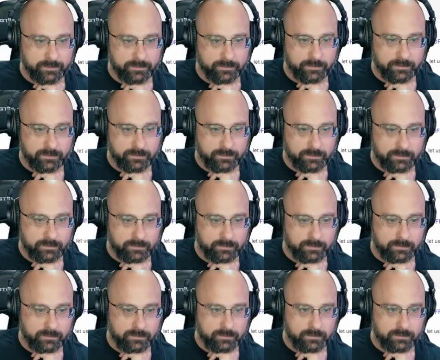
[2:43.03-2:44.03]

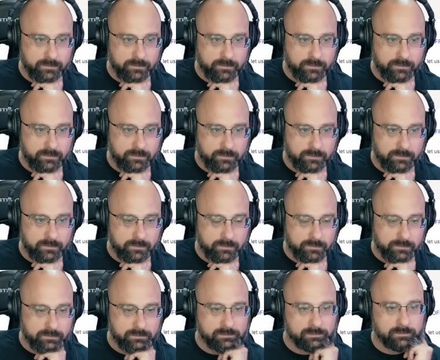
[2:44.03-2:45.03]

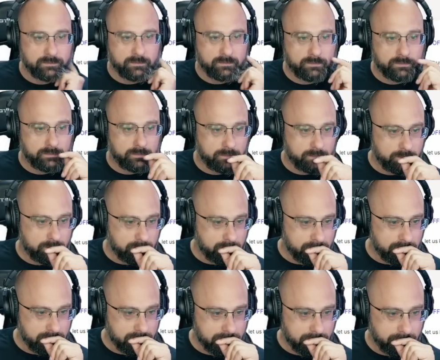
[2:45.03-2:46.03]

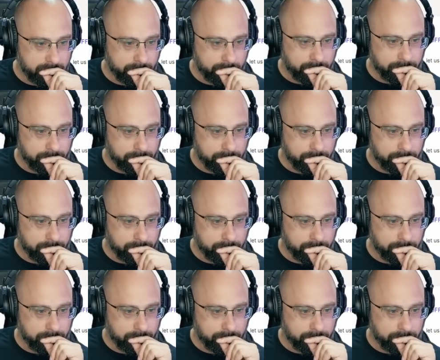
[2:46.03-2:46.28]
[no speech]